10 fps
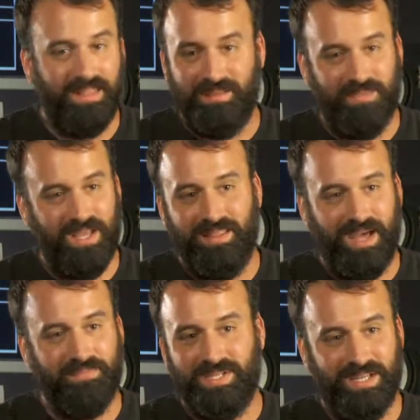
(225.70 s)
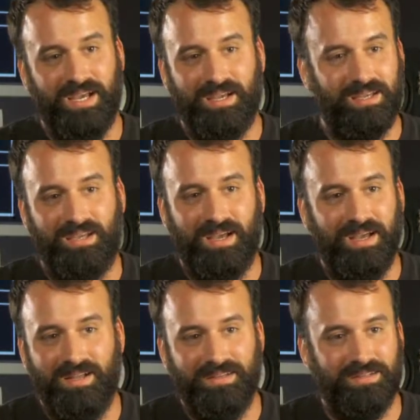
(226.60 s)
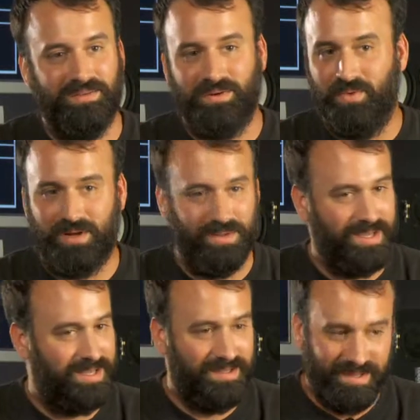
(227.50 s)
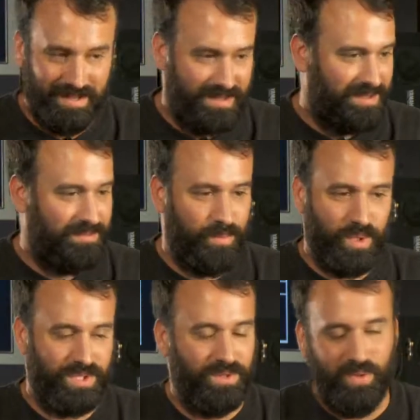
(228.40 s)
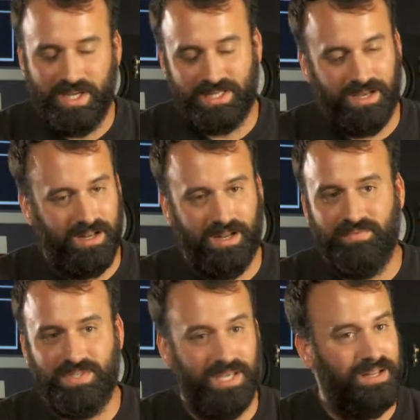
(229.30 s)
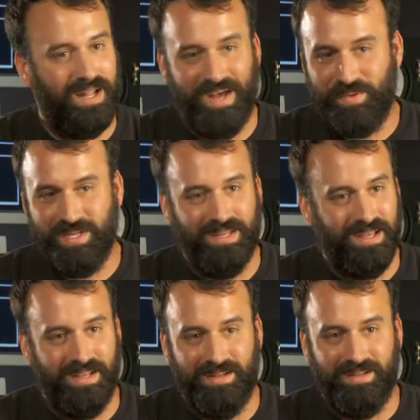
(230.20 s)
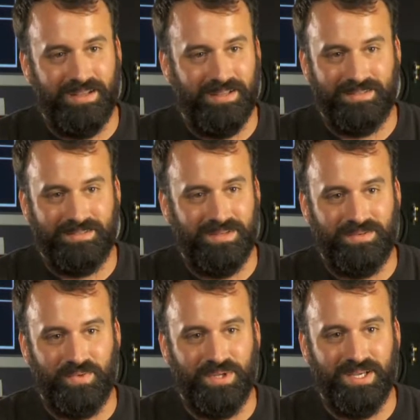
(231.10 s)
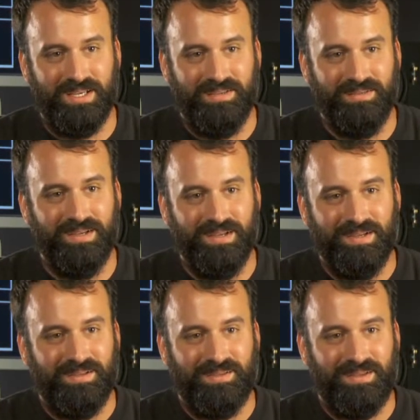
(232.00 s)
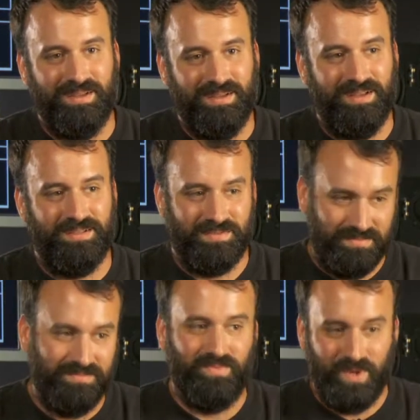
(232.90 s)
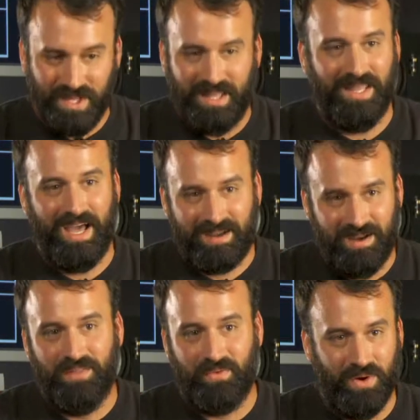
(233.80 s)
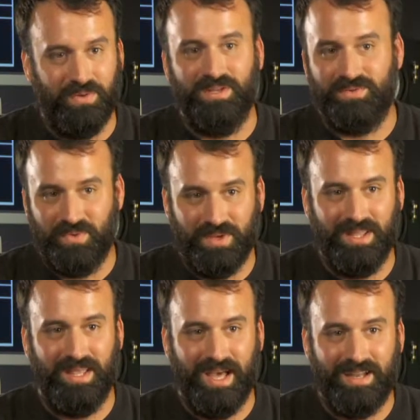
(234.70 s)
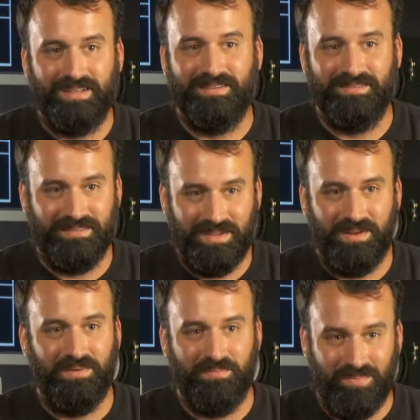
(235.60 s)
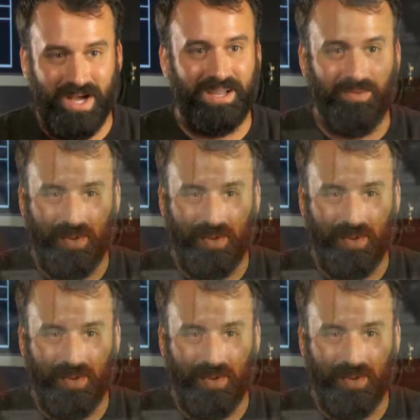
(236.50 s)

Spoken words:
that made that mistake, and you're quickly pushed to the wayside. And I've seen it happen, and it's really that cutthroat. It's really that black and